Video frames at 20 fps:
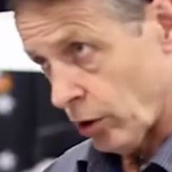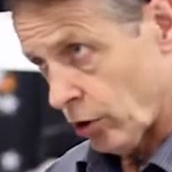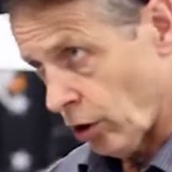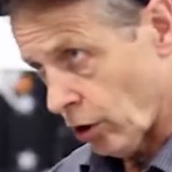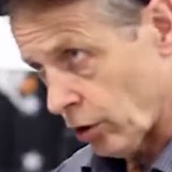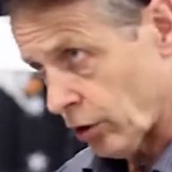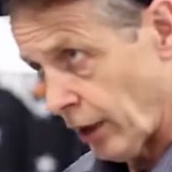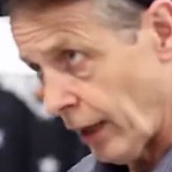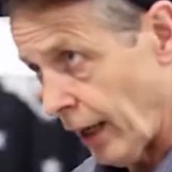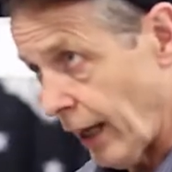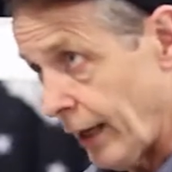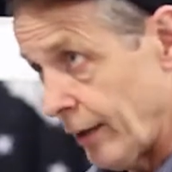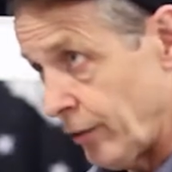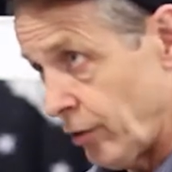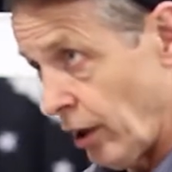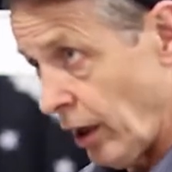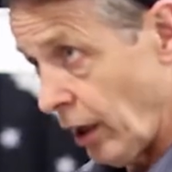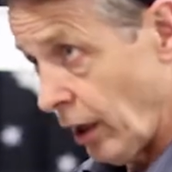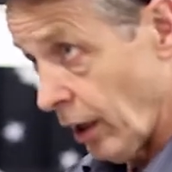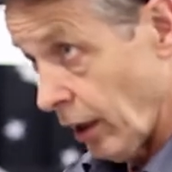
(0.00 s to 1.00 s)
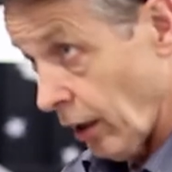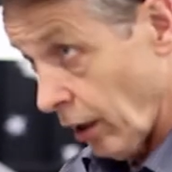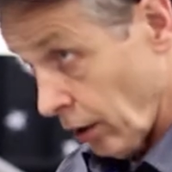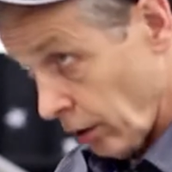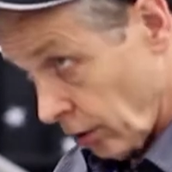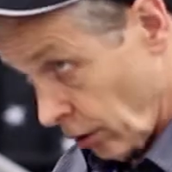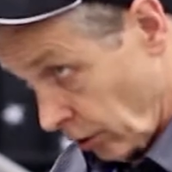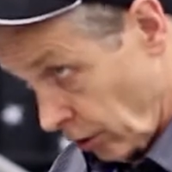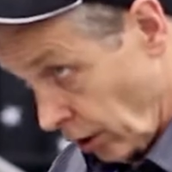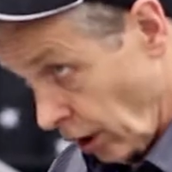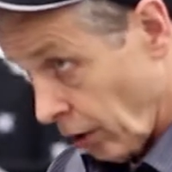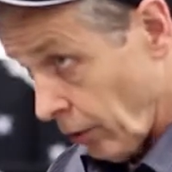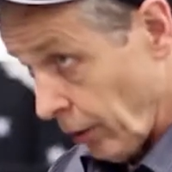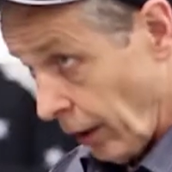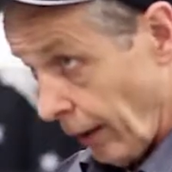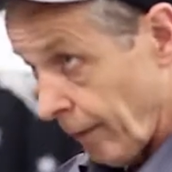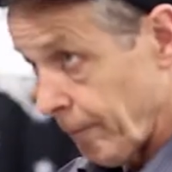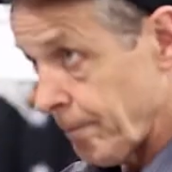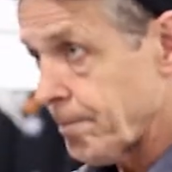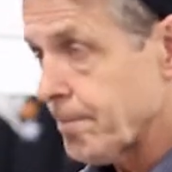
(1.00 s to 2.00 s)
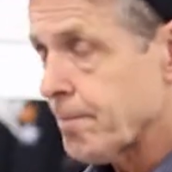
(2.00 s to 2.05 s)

what Dr. Dave's here to tell you.